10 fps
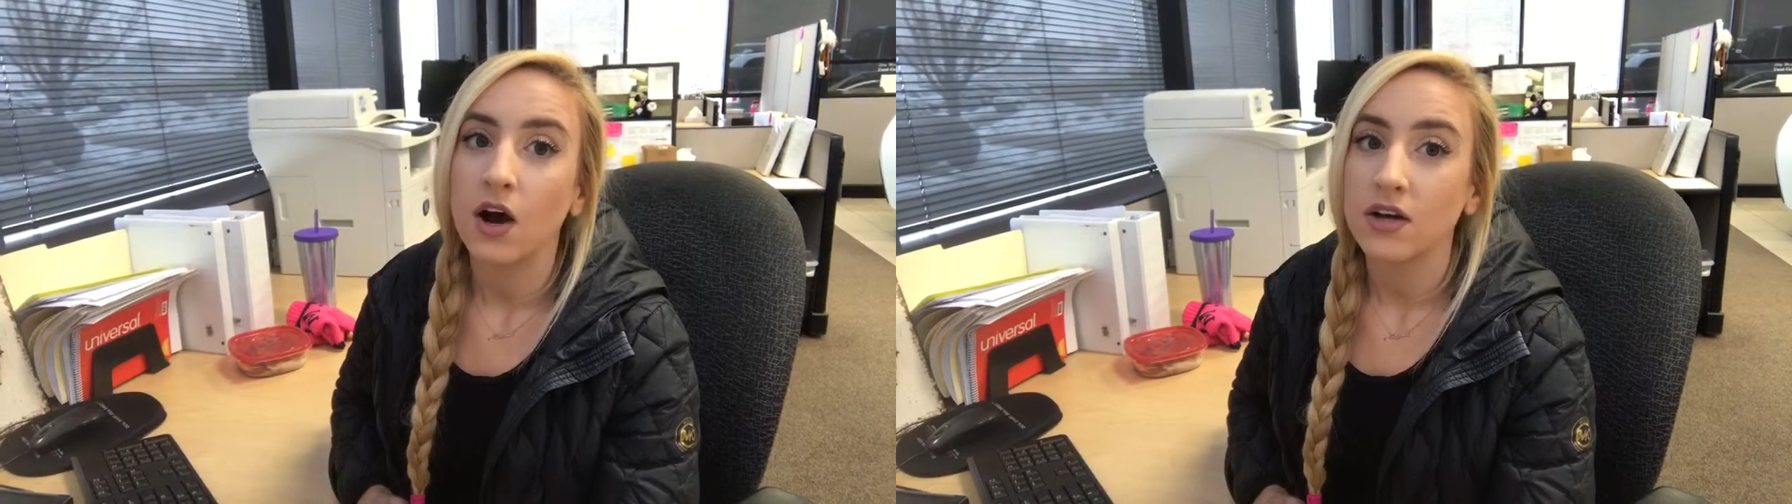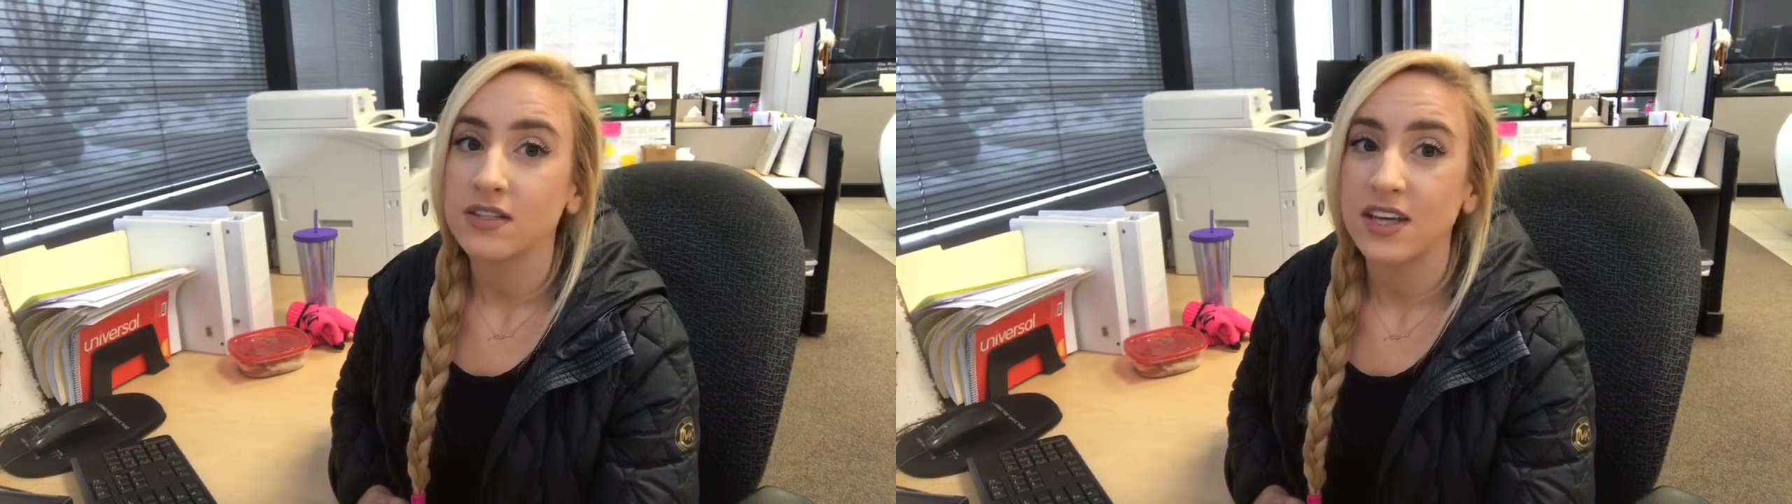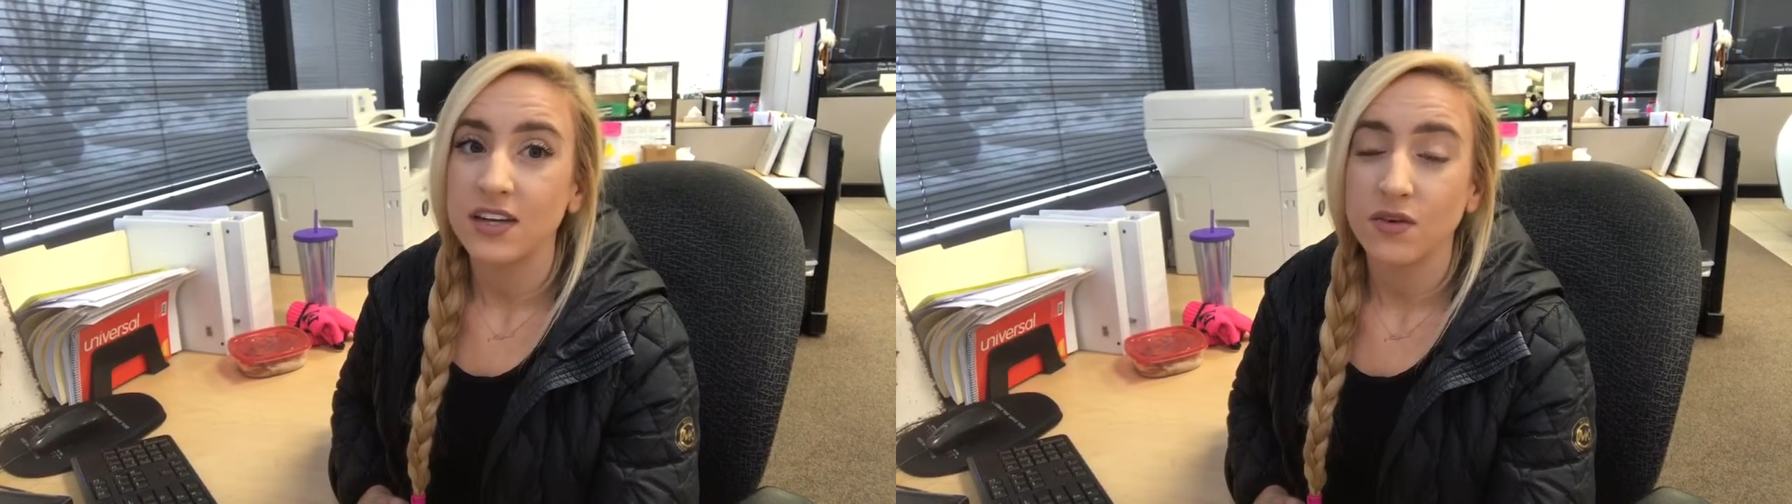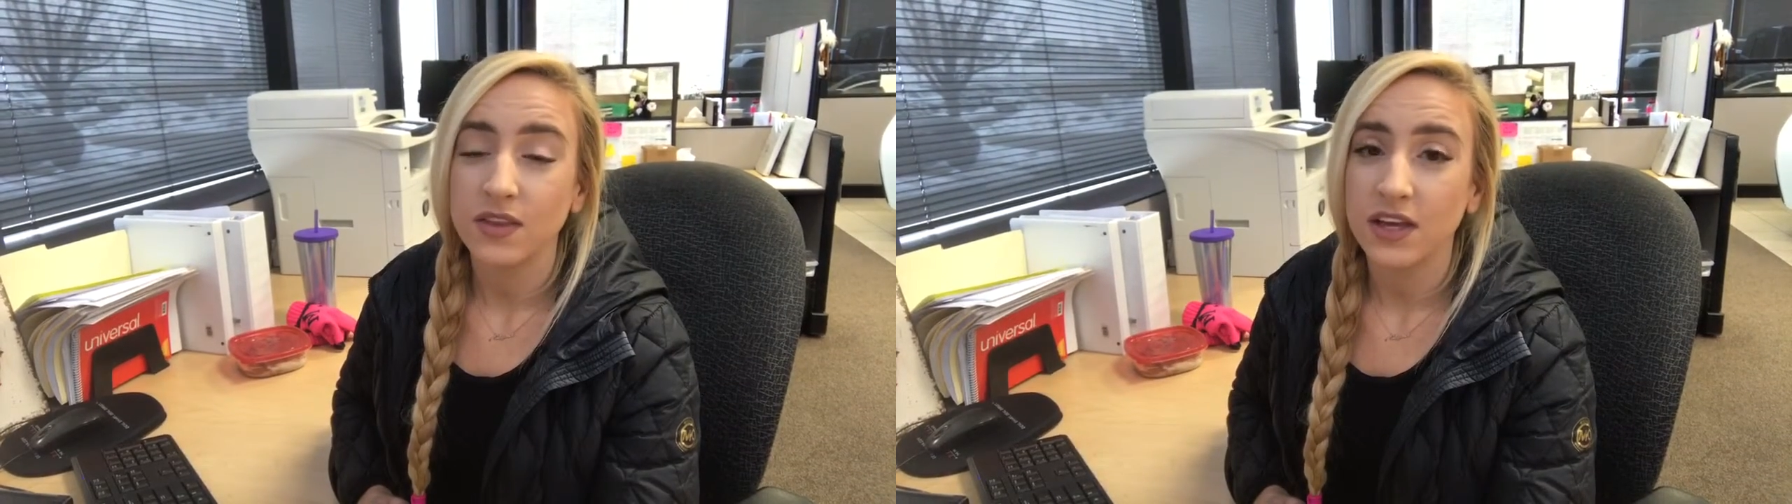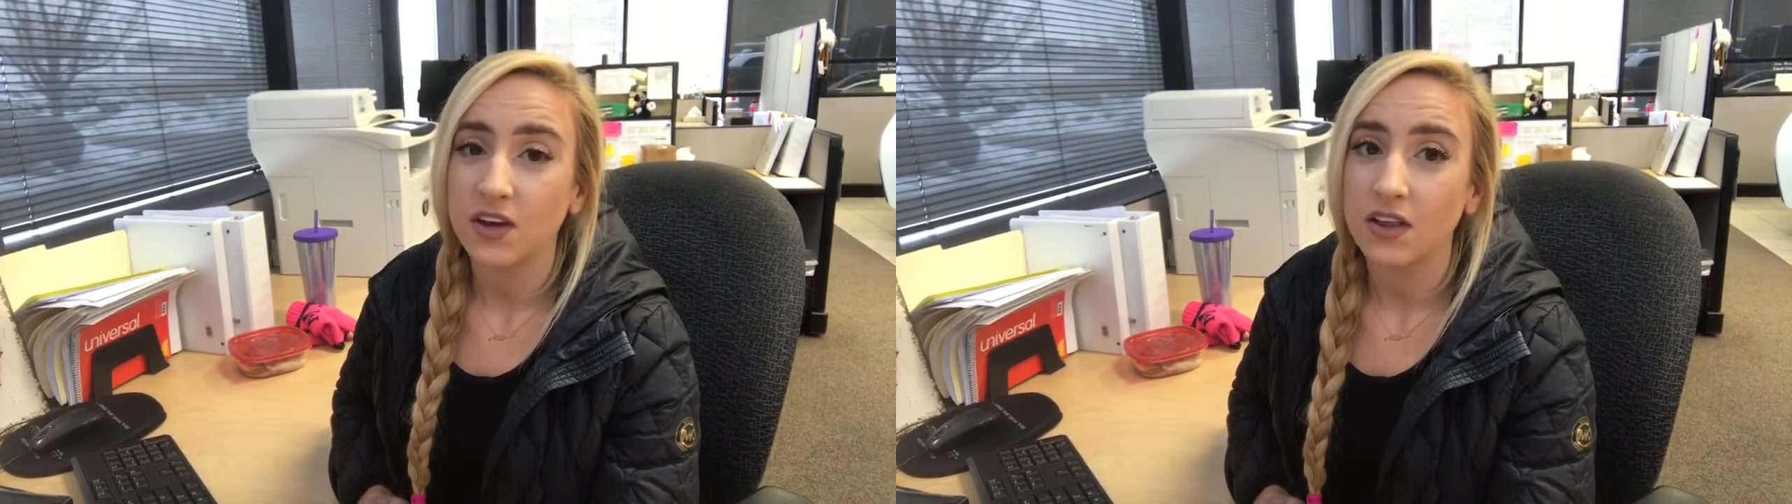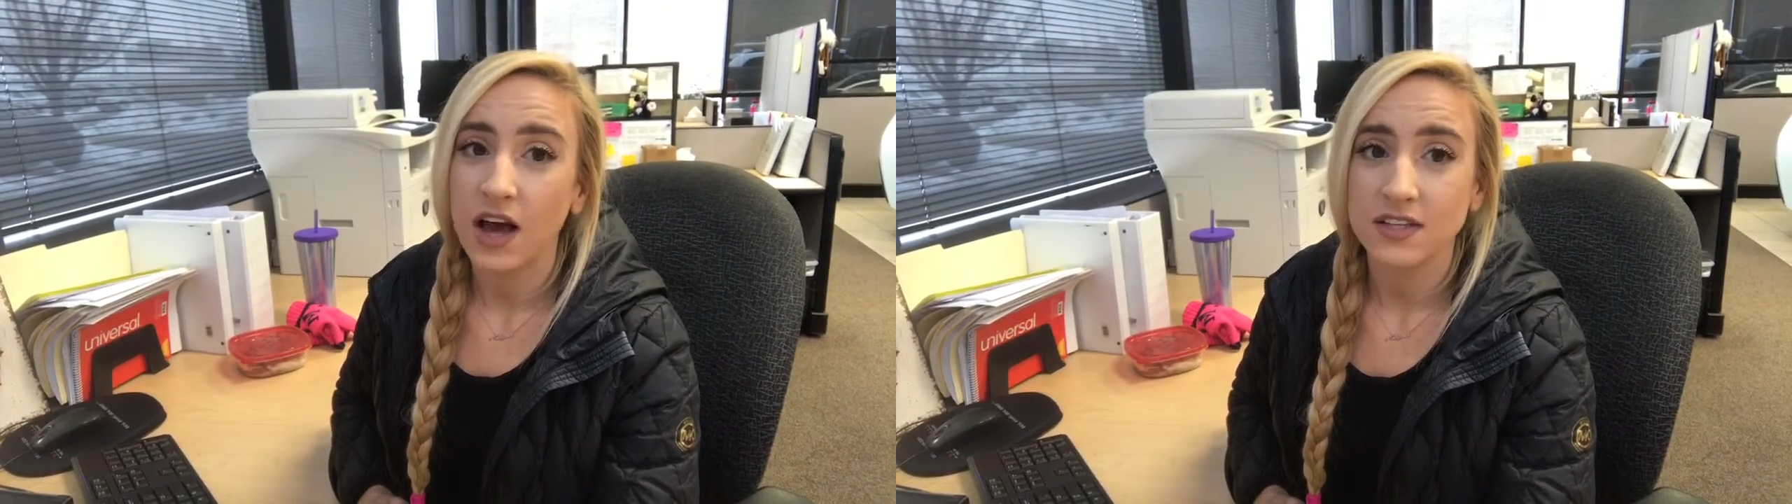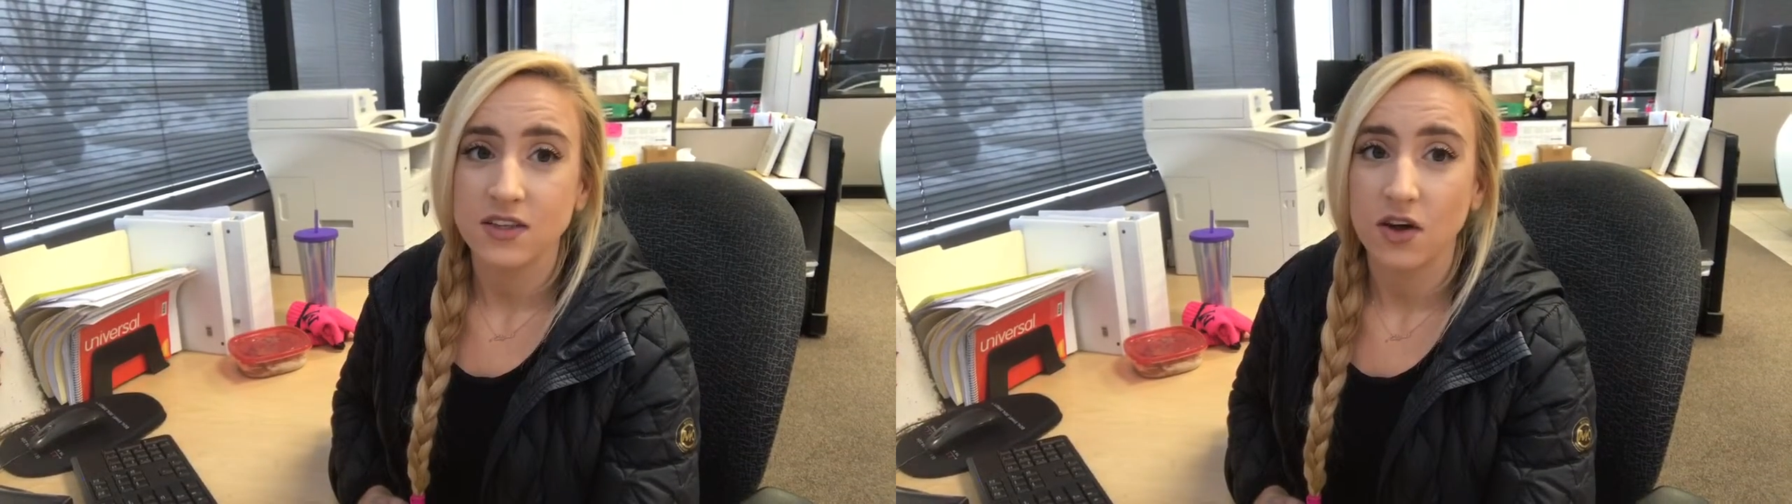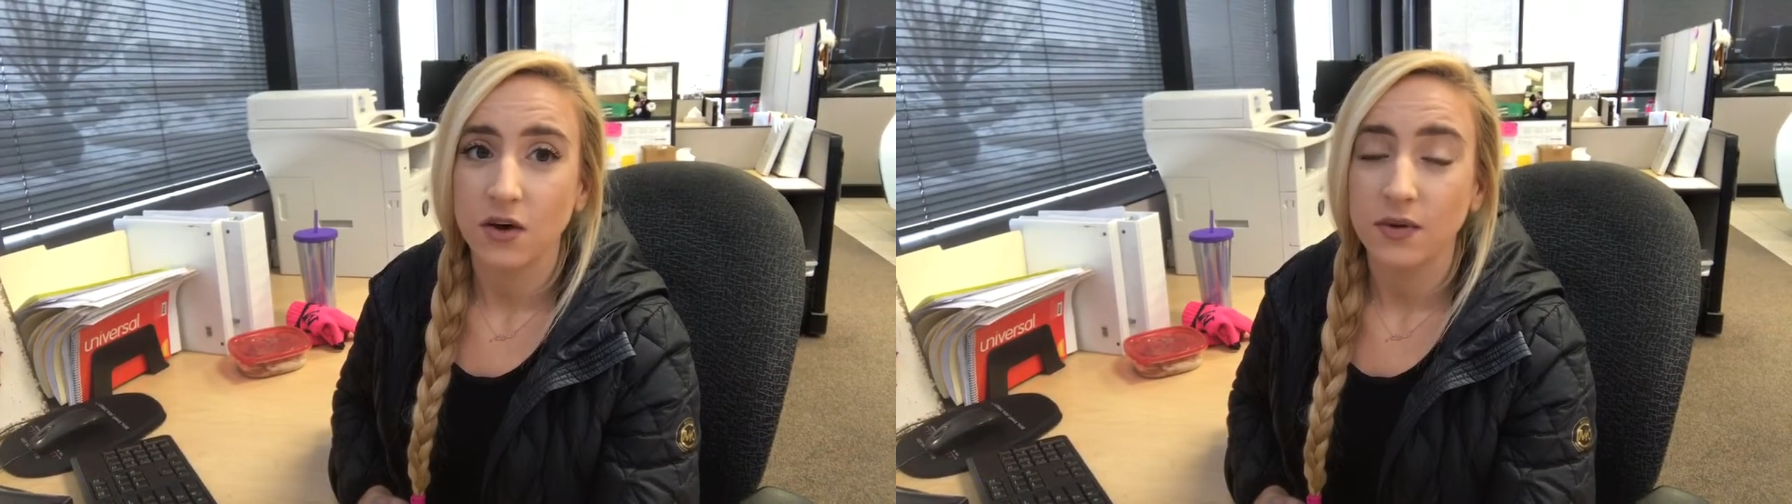honestly, I don't think it'll
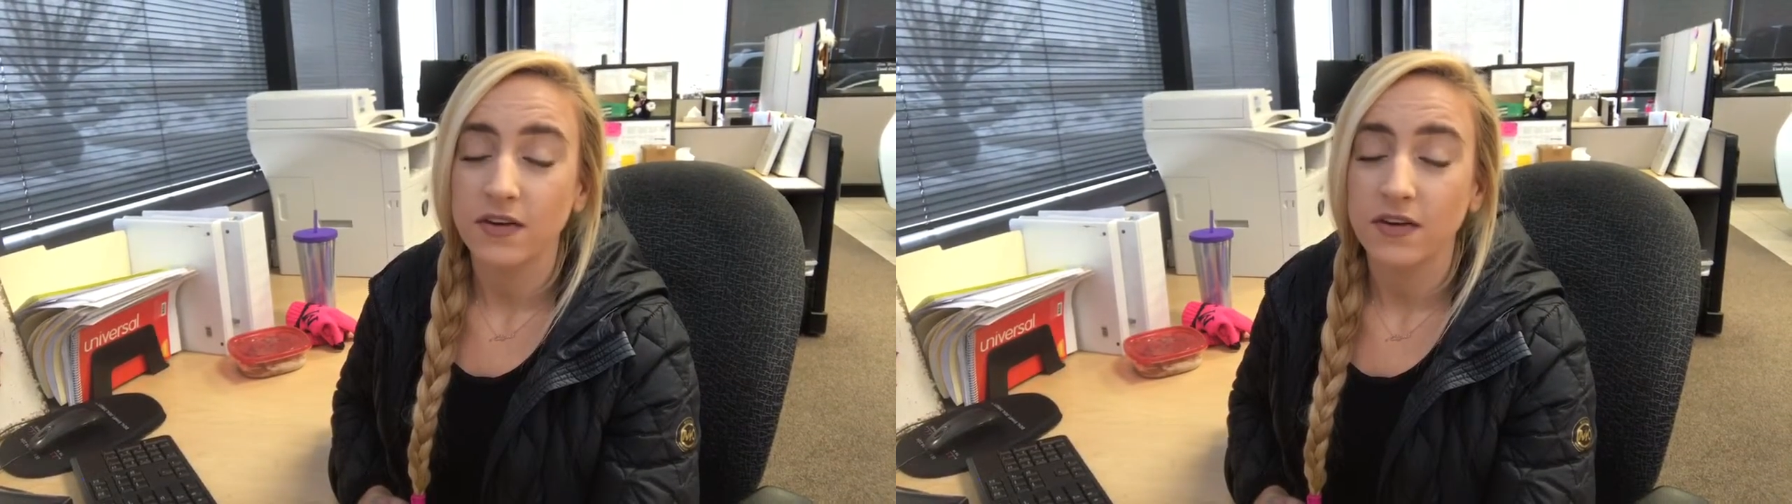last long.